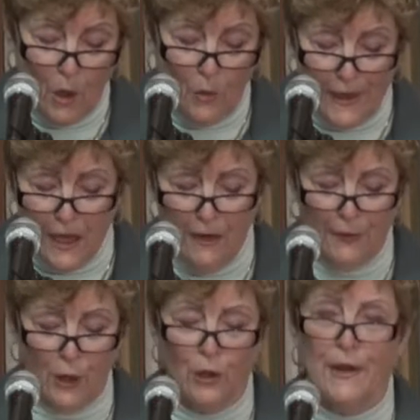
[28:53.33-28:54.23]
we have
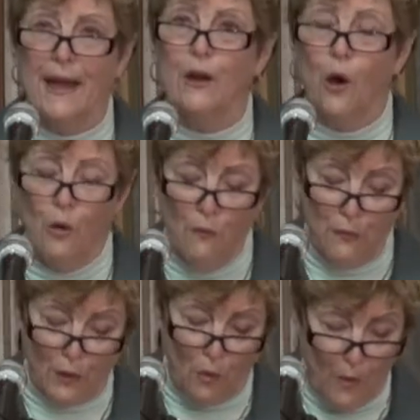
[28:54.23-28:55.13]
heard an
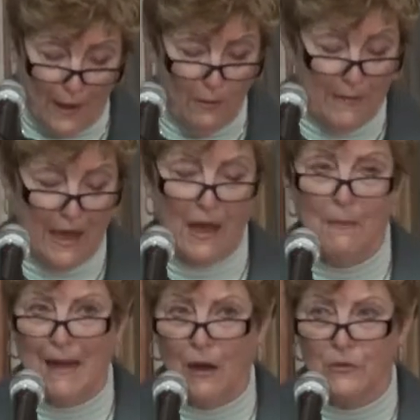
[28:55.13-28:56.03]
overwhelming
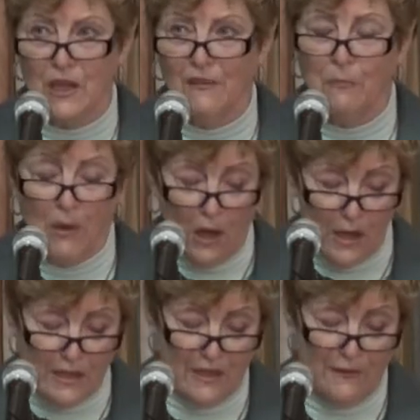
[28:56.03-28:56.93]
amount of
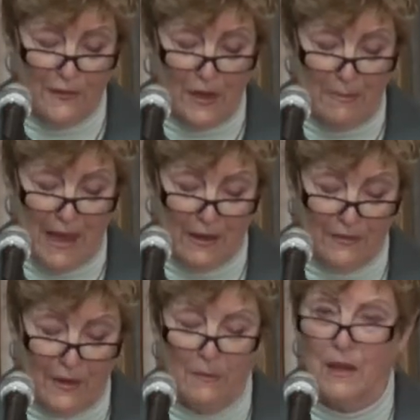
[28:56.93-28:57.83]
positive feedback
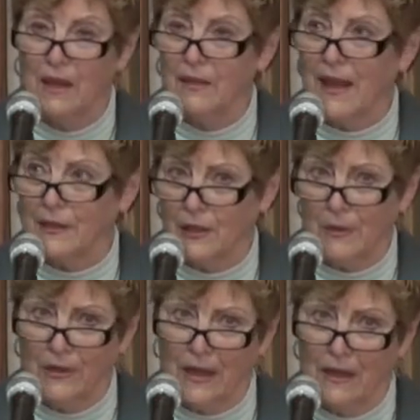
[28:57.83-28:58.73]
from that
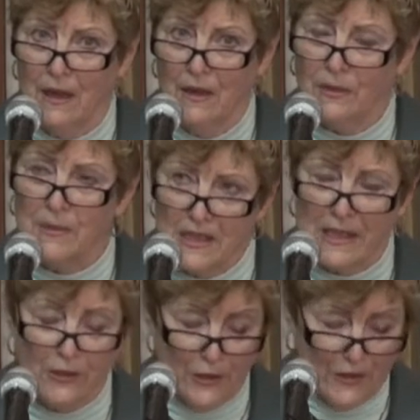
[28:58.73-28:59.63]
community, from the
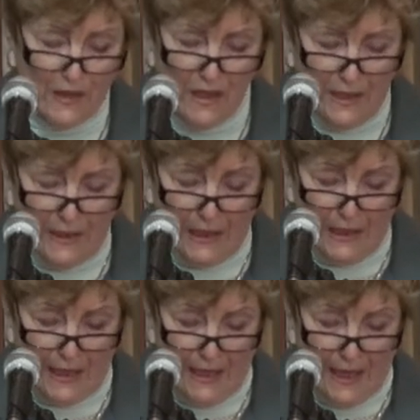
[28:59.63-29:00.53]
seniors.
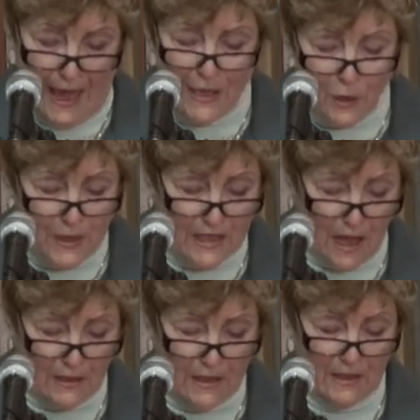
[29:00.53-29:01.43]
As a
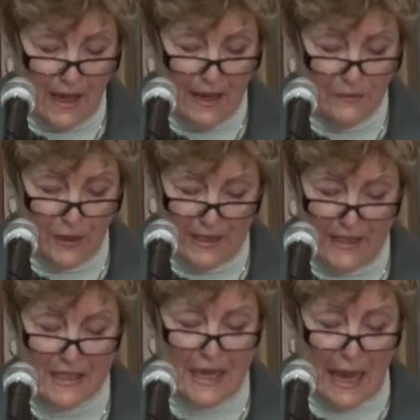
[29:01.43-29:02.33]
result, I have directed
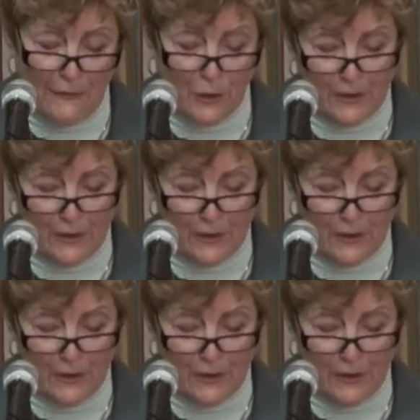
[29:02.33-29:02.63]
staff to